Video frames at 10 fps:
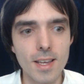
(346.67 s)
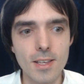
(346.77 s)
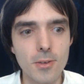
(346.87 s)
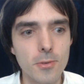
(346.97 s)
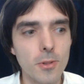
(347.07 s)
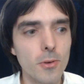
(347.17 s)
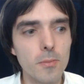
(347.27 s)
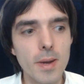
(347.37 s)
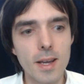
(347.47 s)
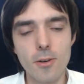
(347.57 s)
you
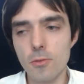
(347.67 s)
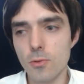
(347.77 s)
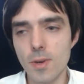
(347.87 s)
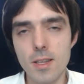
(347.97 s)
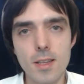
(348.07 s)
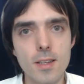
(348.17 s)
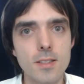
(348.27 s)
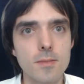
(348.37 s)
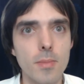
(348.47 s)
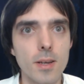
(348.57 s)
look back, 20
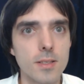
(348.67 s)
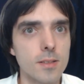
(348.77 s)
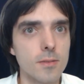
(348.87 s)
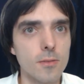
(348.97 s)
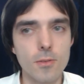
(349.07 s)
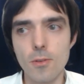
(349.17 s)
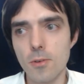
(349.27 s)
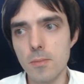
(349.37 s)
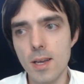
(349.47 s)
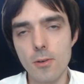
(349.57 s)
years past, we
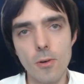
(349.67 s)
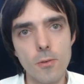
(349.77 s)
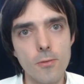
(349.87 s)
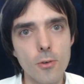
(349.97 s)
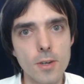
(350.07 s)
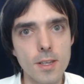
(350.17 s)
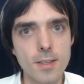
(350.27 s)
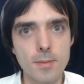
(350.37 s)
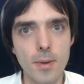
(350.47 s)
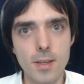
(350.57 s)
look back, 40
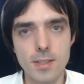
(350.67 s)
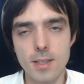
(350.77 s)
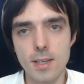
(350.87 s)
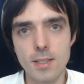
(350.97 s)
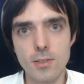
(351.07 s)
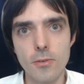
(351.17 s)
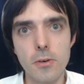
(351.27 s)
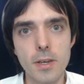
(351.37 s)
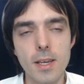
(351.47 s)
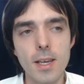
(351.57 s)
years past, and so
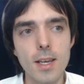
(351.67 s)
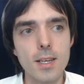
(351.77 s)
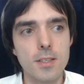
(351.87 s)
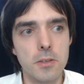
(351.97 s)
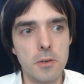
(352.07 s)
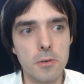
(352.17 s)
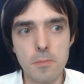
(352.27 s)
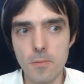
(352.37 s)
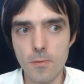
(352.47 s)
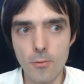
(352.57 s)
on. So
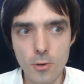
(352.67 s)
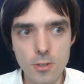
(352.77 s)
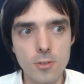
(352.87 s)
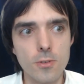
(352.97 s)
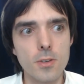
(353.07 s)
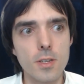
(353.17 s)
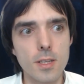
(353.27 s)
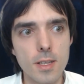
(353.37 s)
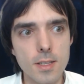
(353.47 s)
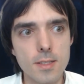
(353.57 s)
for sure
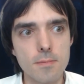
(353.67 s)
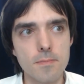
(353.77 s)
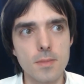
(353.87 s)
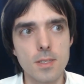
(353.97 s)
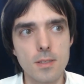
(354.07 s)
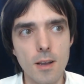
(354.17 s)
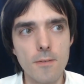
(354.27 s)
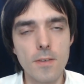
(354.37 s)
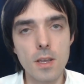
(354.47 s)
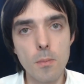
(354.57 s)
is
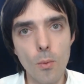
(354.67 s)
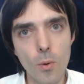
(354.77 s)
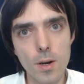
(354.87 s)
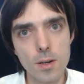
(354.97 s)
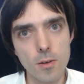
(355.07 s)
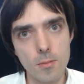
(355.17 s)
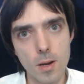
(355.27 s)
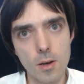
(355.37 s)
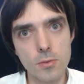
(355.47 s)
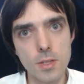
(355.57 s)
something more
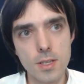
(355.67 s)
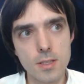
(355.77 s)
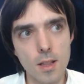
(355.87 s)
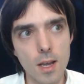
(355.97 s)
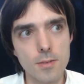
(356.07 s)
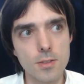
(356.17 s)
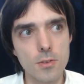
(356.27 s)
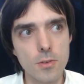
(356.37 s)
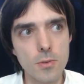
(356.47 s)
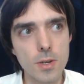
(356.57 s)
about this life. So
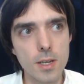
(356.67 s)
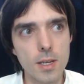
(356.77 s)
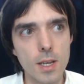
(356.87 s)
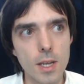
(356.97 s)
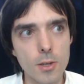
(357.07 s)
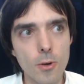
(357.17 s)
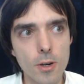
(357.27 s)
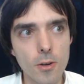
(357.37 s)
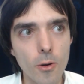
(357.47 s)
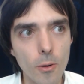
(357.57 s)
you are
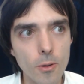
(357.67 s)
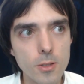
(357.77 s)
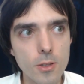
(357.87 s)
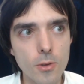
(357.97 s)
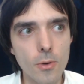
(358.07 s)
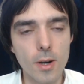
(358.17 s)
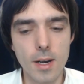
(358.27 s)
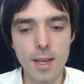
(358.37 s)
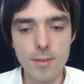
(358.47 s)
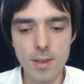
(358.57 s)
called, you are
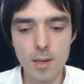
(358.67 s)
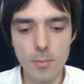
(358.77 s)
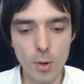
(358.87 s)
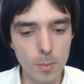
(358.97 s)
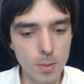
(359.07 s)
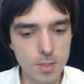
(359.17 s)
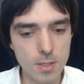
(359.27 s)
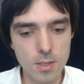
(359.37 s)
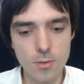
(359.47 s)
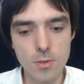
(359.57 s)
having a
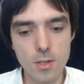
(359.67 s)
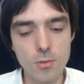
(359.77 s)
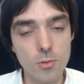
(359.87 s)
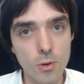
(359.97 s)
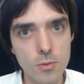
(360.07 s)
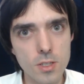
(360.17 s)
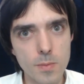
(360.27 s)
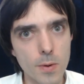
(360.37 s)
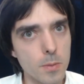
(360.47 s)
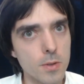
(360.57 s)
purpose, you need to know this
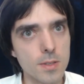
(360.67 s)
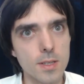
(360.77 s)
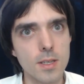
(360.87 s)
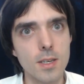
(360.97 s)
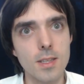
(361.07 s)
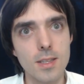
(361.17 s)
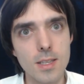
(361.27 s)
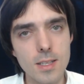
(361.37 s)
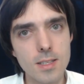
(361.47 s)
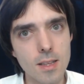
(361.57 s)
purpose. And in
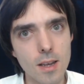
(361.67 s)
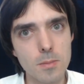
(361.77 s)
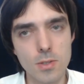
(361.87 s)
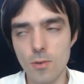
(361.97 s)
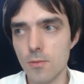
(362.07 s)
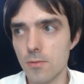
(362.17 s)
these times of